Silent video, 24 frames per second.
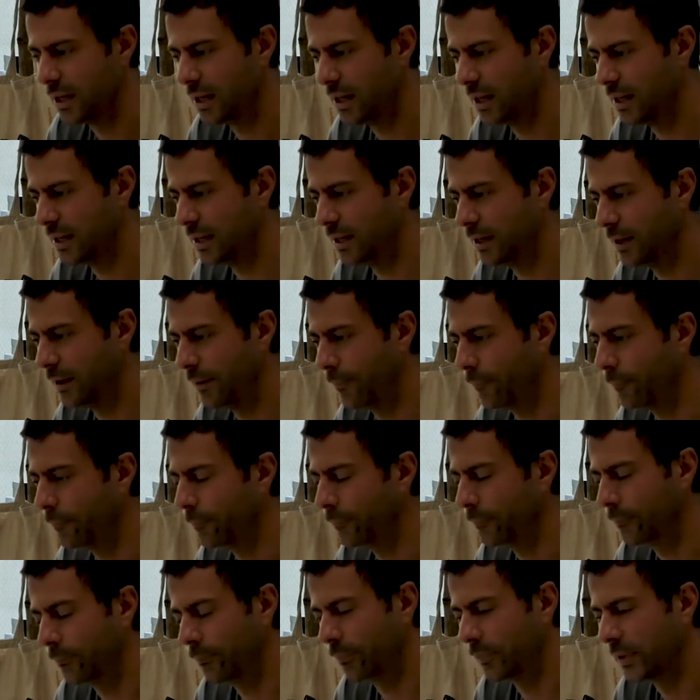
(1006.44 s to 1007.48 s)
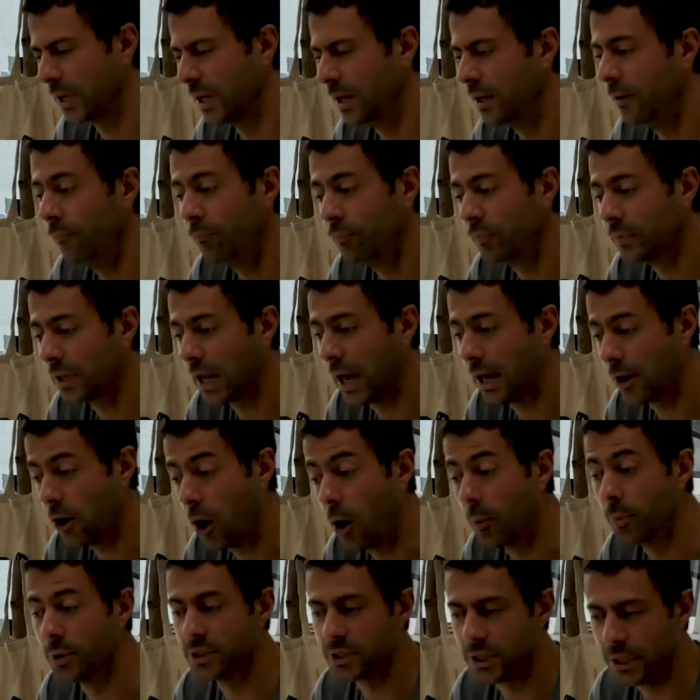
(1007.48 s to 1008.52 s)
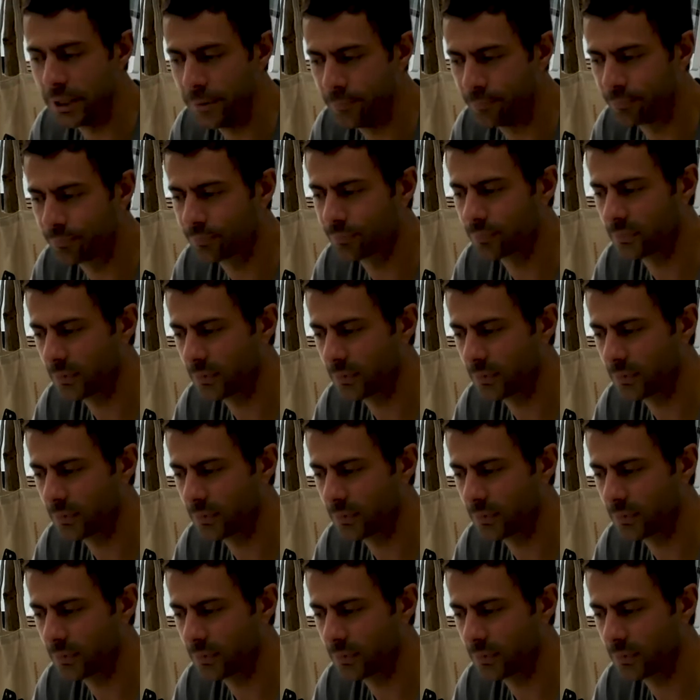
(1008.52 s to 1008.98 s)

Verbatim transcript: Um, and obviously,